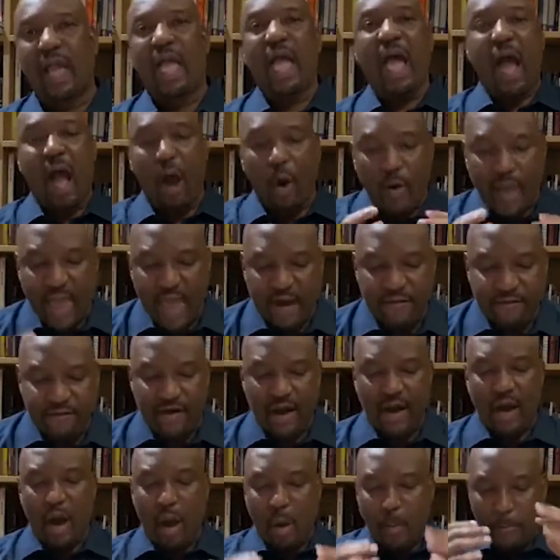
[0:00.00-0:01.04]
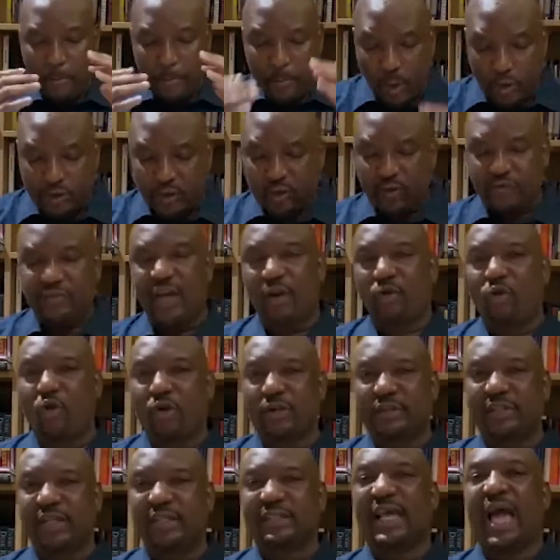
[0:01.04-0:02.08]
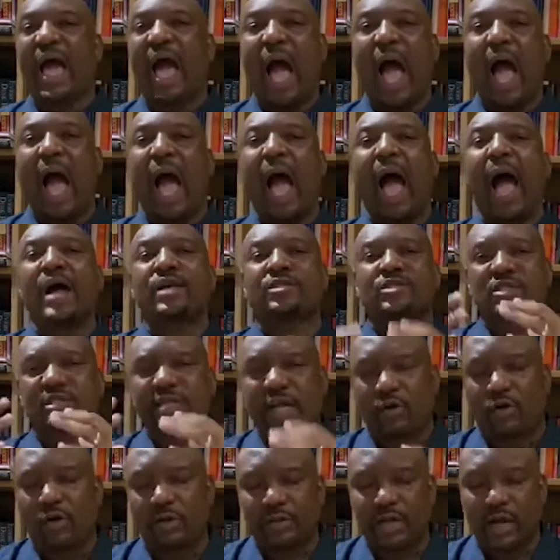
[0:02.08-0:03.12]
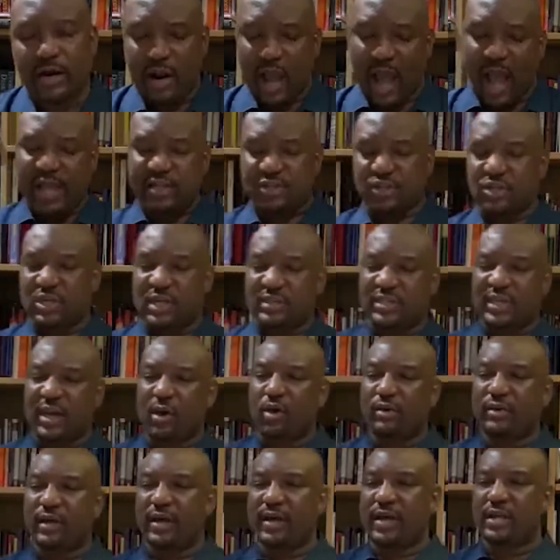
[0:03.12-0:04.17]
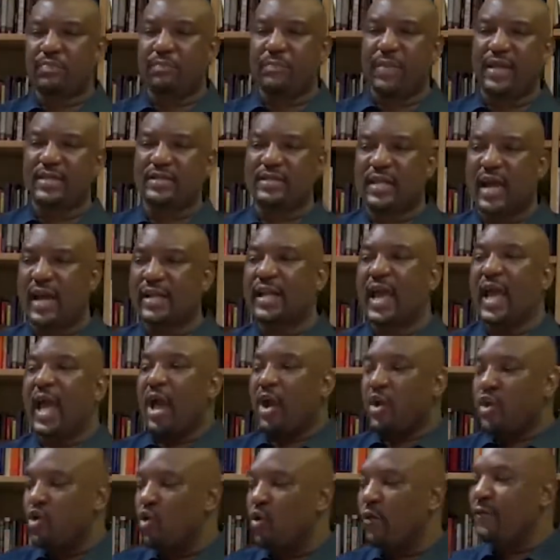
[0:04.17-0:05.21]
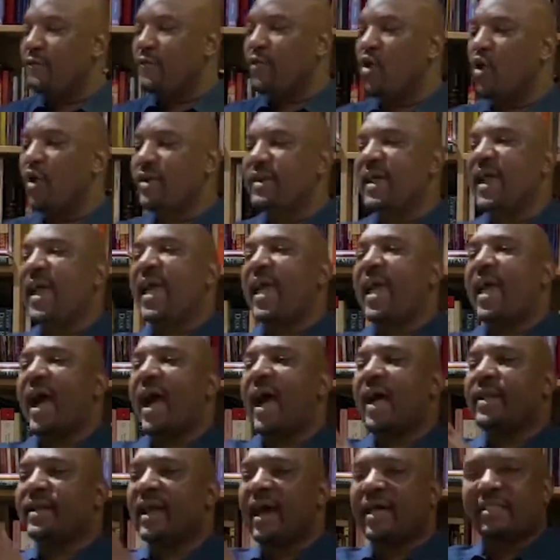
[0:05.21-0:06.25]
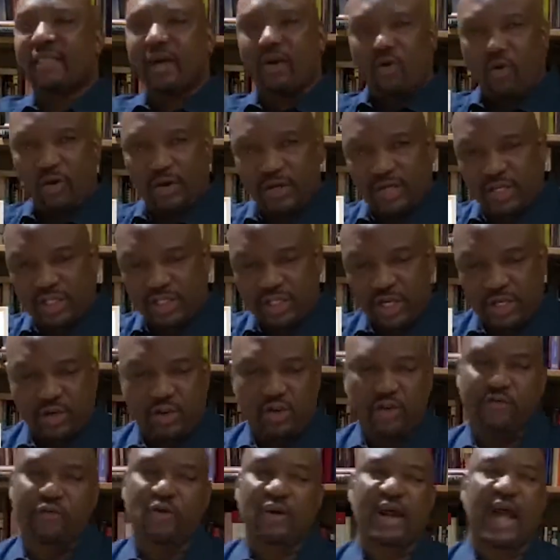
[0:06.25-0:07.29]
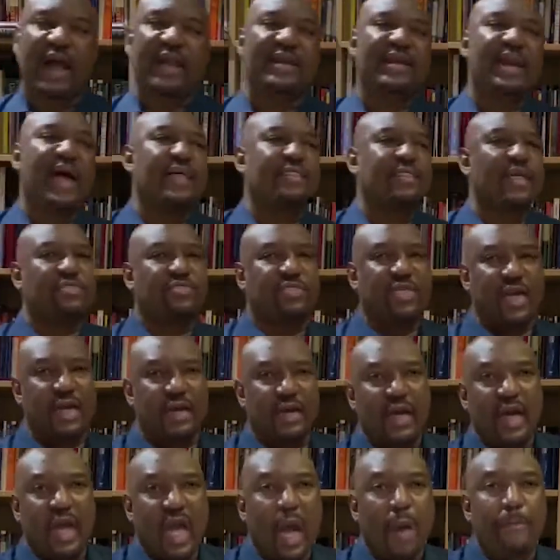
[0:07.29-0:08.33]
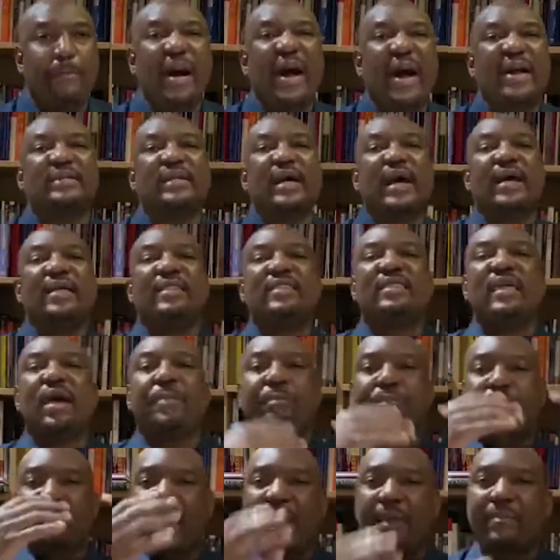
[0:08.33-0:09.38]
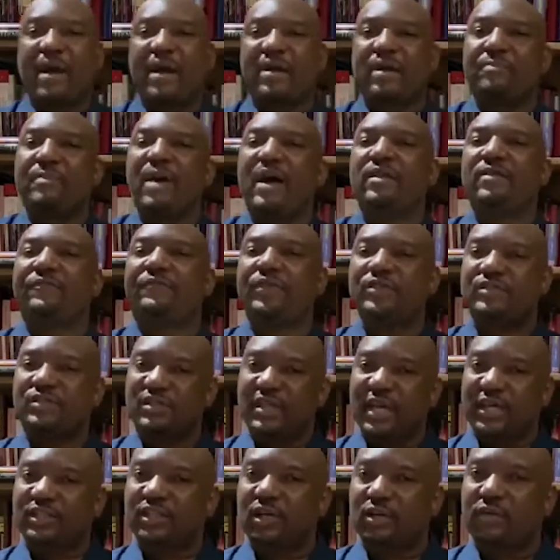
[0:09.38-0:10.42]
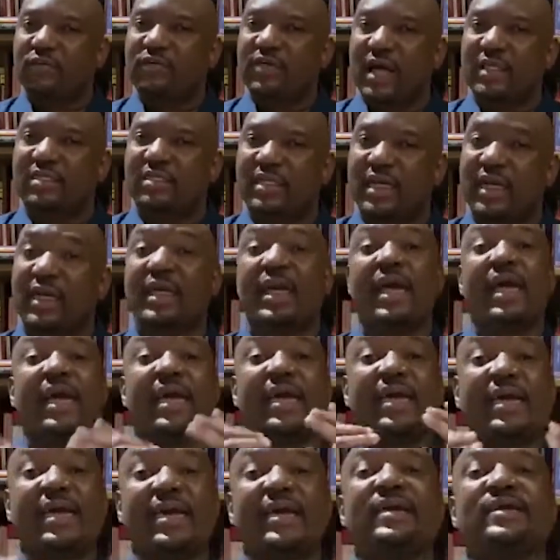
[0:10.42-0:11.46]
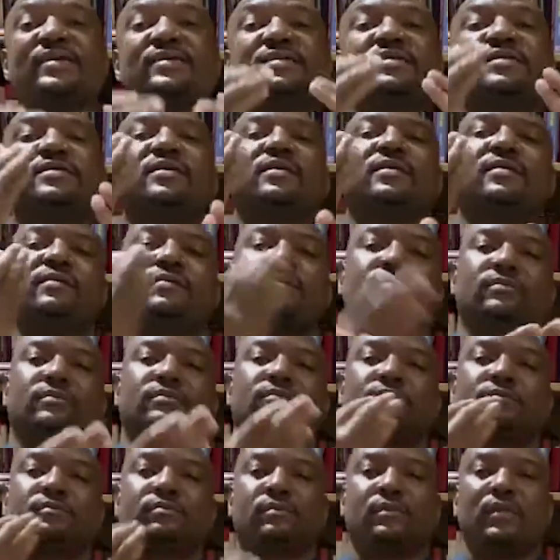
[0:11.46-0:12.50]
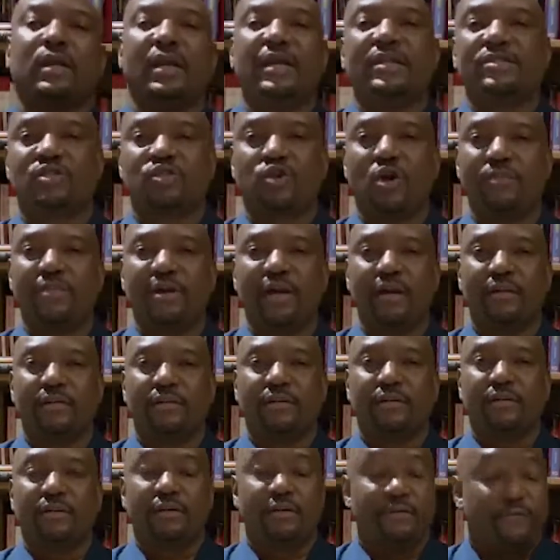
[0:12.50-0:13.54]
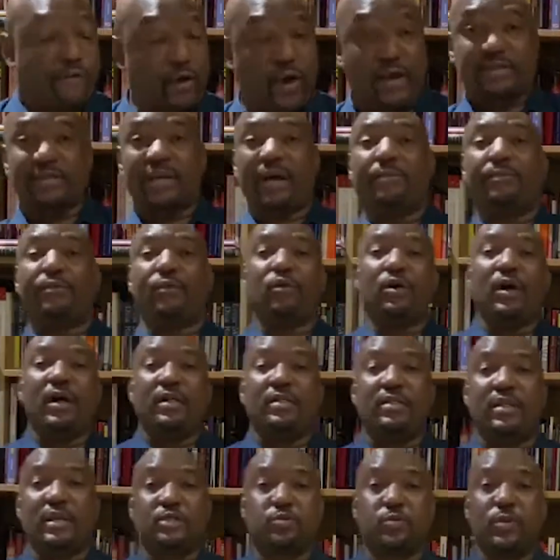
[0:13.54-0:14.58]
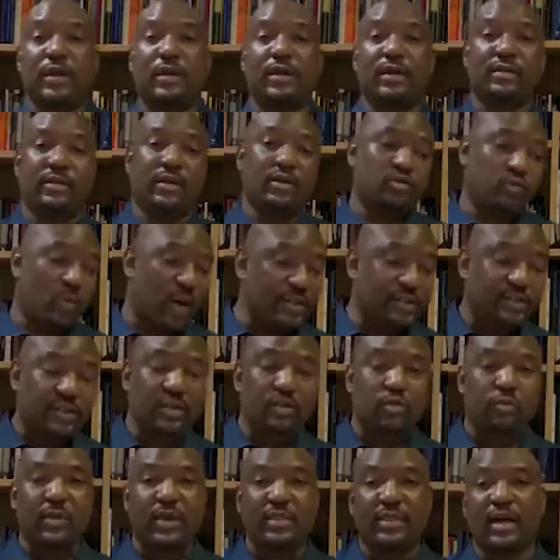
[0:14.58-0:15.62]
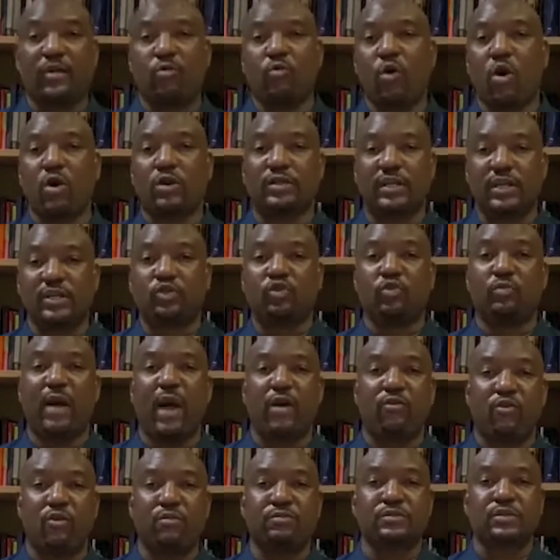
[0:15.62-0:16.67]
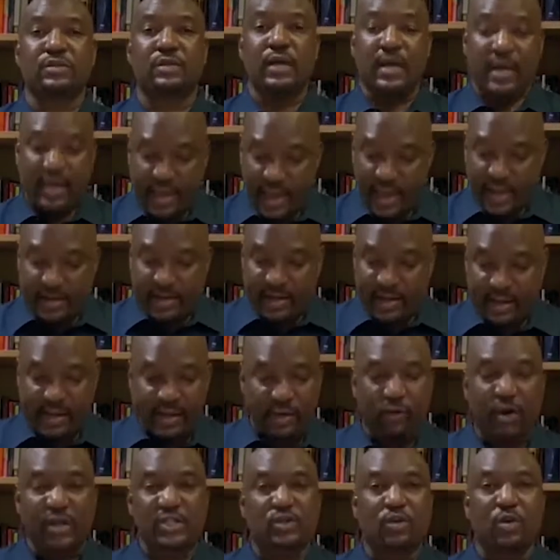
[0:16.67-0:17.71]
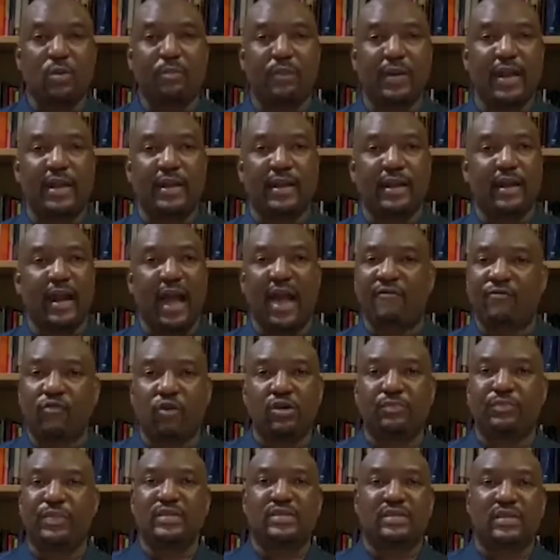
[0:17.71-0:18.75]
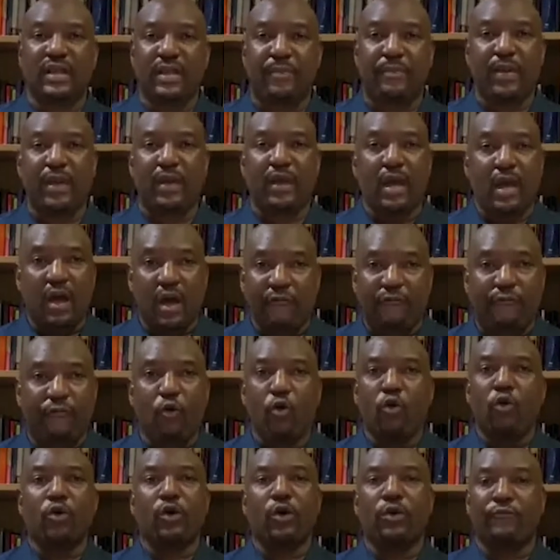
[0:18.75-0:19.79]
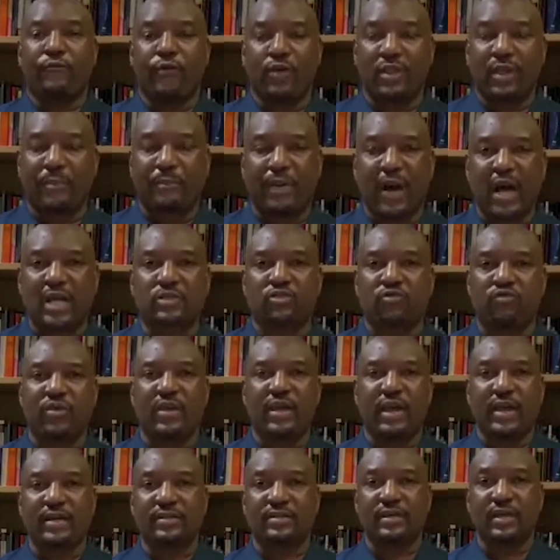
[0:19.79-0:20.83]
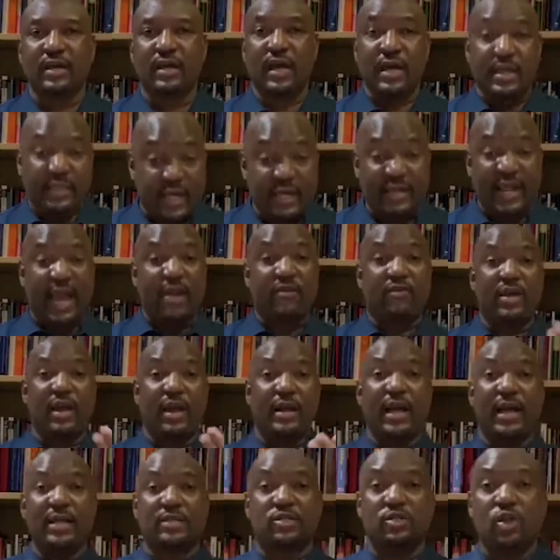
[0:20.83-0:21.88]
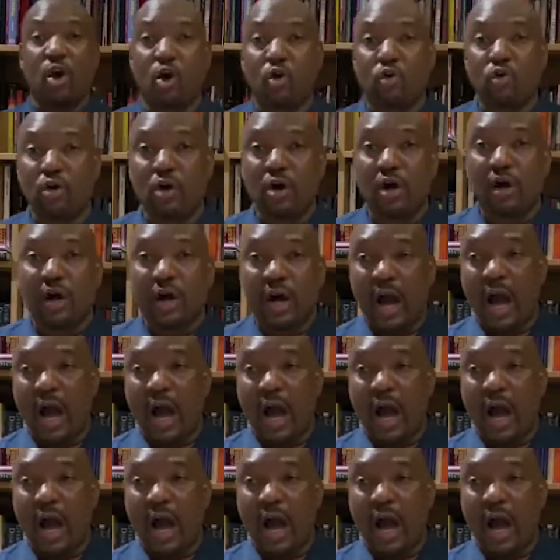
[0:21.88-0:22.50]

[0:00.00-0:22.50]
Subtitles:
However, most of the causes are secondary. As secondary, it means that you've got another condition, you've got another thing, but the primary manifestation of that thing is insomnia. For example, this week there's one gentleman that walked into my rooms and he was complaining, I've not been sleeping for the past 3 years. Then I realized, no.